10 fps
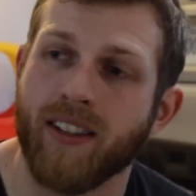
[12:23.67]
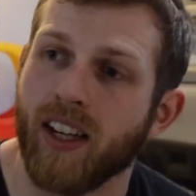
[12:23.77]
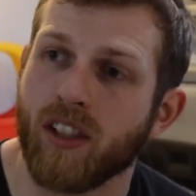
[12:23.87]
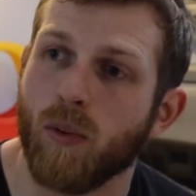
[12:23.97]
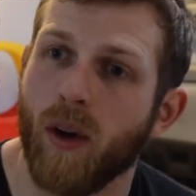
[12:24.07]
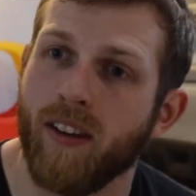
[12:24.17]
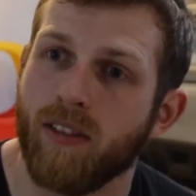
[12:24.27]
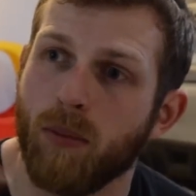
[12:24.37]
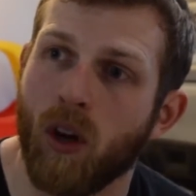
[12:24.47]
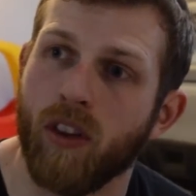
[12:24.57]
It takes away
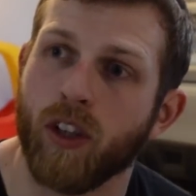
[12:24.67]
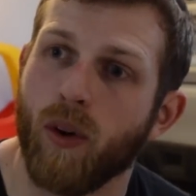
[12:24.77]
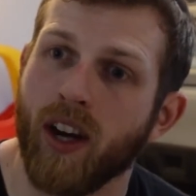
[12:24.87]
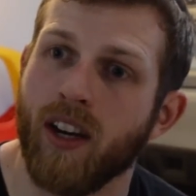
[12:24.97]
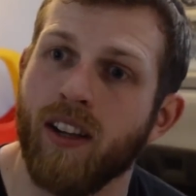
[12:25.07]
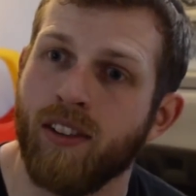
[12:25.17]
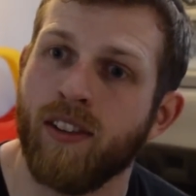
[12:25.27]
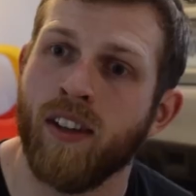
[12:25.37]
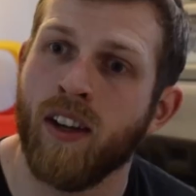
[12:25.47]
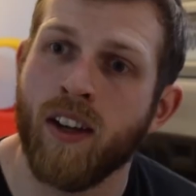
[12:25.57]
from all the
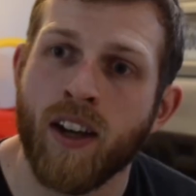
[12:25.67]
greatness.